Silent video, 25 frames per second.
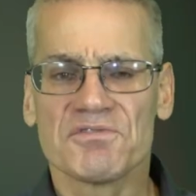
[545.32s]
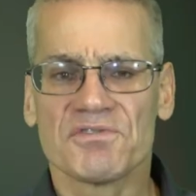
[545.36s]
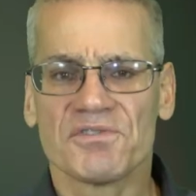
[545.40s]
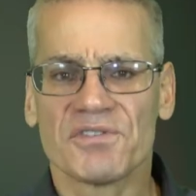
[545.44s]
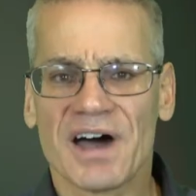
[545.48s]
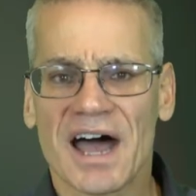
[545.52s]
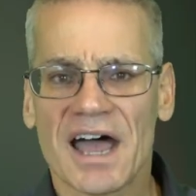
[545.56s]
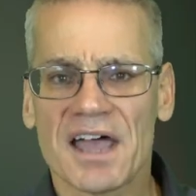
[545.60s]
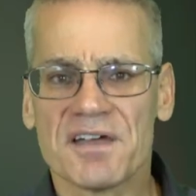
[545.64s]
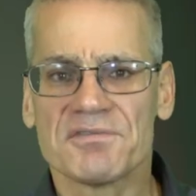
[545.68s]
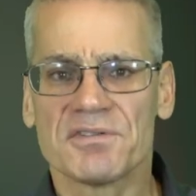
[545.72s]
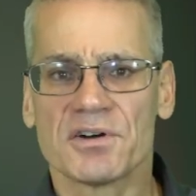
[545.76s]

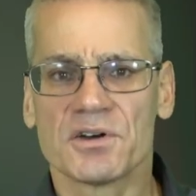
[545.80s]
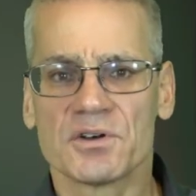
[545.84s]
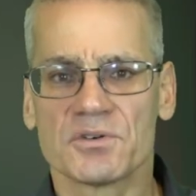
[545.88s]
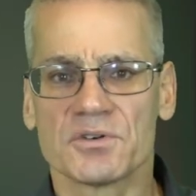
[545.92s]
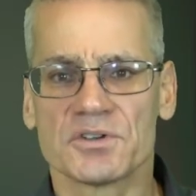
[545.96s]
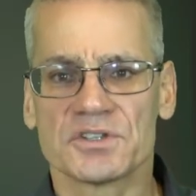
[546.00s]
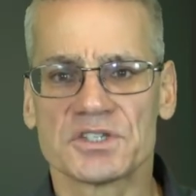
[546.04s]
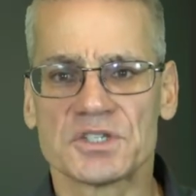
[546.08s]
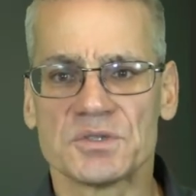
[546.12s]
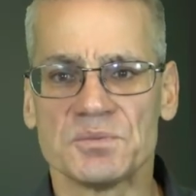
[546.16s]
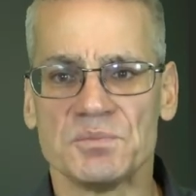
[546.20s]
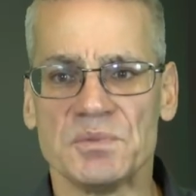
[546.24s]

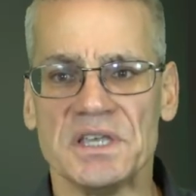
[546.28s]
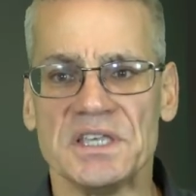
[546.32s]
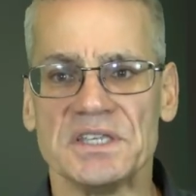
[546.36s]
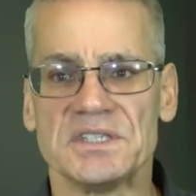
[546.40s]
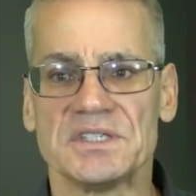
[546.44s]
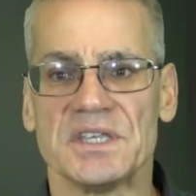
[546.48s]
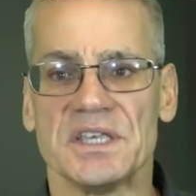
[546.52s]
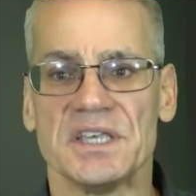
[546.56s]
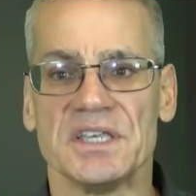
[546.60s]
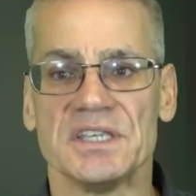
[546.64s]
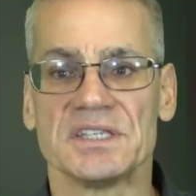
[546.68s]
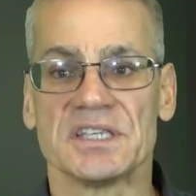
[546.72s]
500
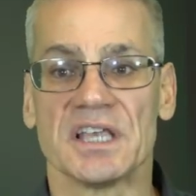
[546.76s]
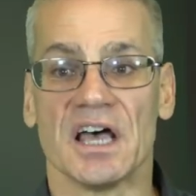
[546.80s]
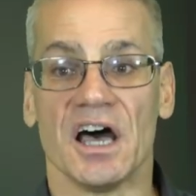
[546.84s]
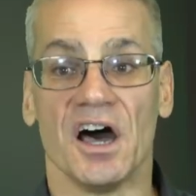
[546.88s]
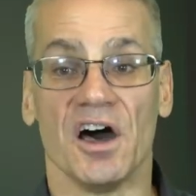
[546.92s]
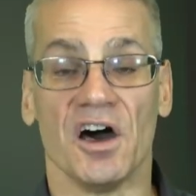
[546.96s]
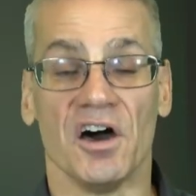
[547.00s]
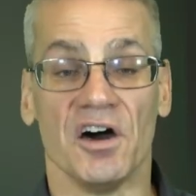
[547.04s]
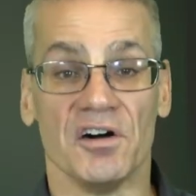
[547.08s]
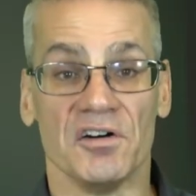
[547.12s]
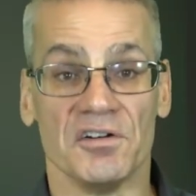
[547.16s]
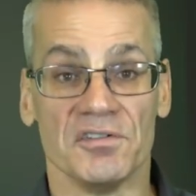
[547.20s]
species
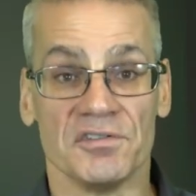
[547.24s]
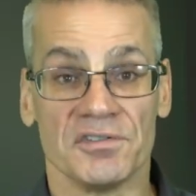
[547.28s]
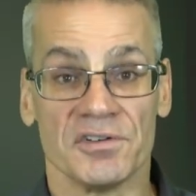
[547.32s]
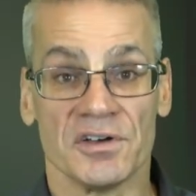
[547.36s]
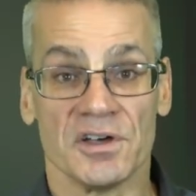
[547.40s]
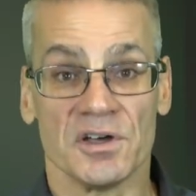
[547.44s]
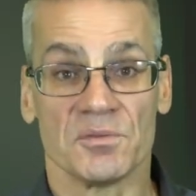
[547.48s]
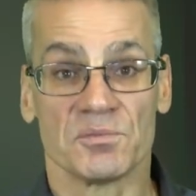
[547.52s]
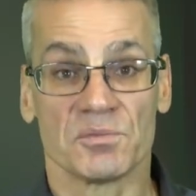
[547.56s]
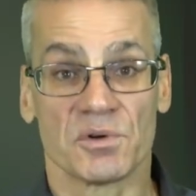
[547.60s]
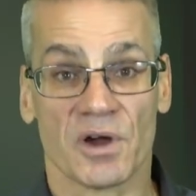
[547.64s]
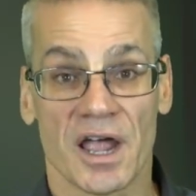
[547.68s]
of
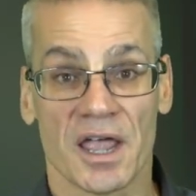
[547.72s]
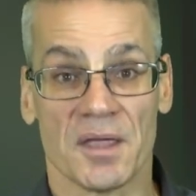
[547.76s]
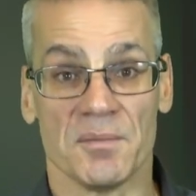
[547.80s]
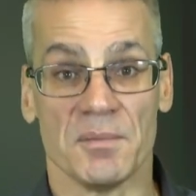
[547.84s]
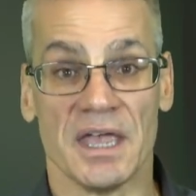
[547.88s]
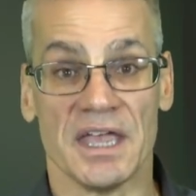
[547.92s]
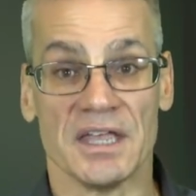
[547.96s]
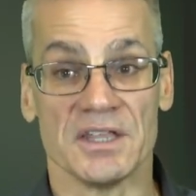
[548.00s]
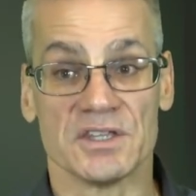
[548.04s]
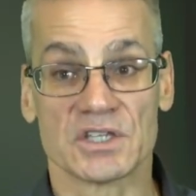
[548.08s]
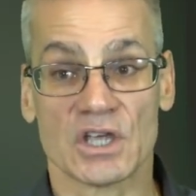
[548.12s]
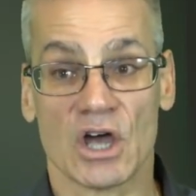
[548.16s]

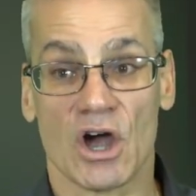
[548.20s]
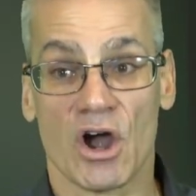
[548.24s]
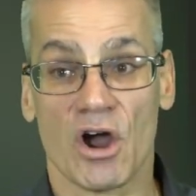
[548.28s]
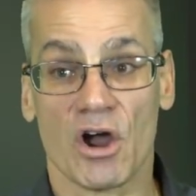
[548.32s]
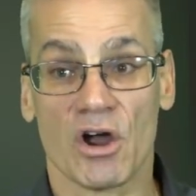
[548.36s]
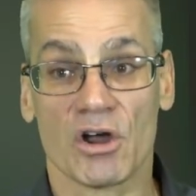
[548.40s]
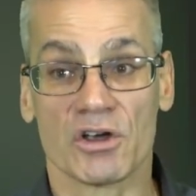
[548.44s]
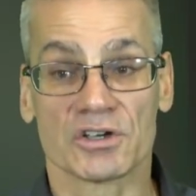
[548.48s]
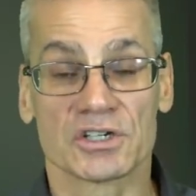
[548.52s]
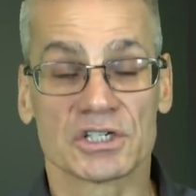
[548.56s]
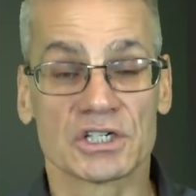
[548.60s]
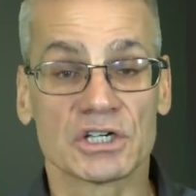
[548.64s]
primates
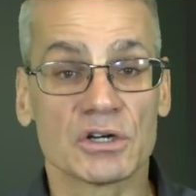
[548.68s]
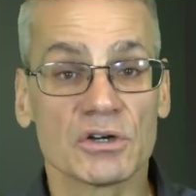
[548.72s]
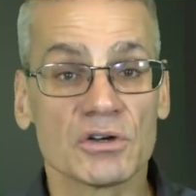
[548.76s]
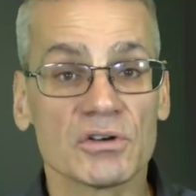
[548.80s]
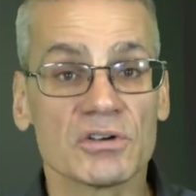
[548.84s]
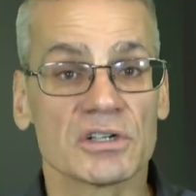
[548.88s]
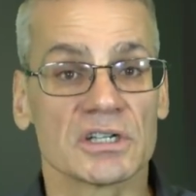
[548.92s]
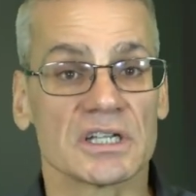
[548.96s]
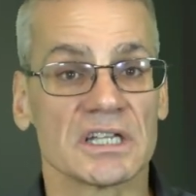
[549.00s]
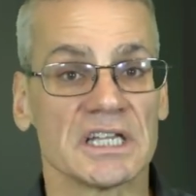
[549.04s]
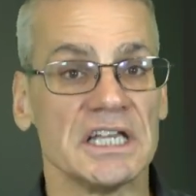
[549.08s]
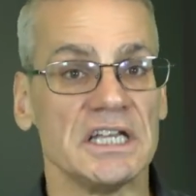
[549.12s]
are
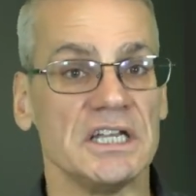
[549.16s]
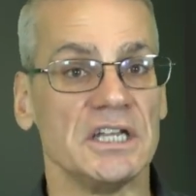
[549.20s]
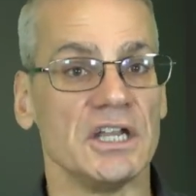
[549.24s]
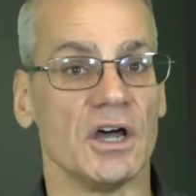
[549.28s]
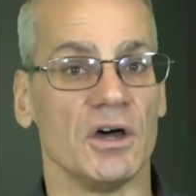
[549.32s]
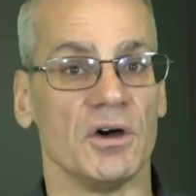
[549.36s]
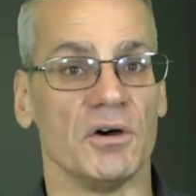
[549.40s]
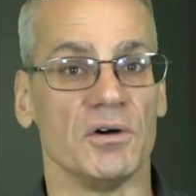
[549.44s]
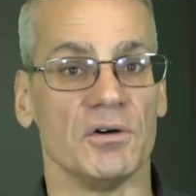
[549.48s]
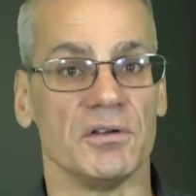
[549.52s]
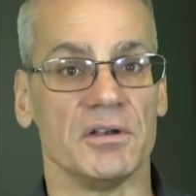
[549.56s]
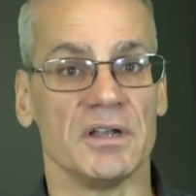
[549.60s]
currently
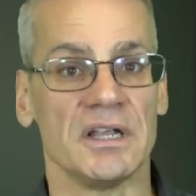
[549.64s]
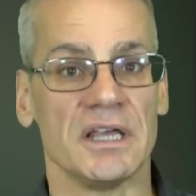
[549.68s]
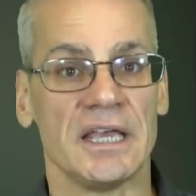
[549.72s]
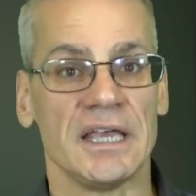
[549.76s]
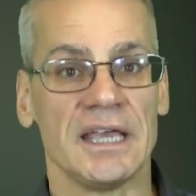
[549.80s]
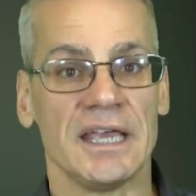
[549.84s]
known,